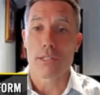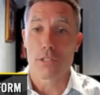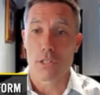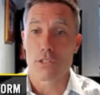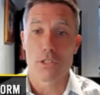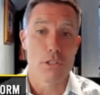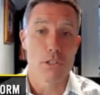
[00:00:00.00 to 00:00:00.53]

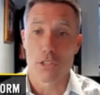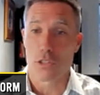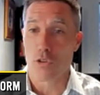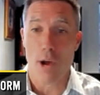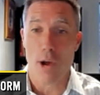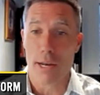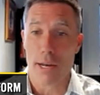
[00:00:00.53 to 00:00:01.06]
to
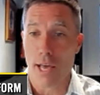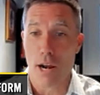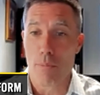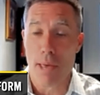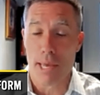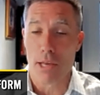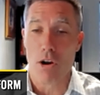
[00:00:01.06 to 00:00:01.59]
try and kind
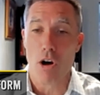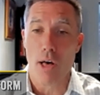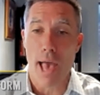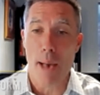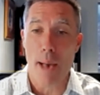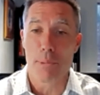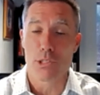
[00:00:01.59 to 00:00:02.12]
of make it all
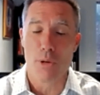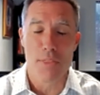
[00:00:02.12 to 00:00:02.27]
happen.